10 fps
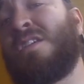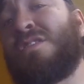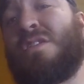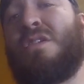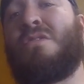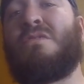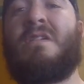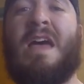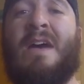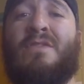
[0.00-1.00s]
So
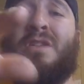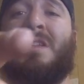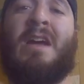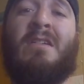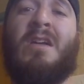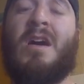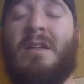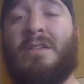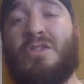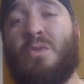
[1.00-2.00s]
have a good day or
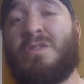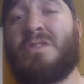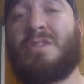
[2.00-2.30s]
not. The choice is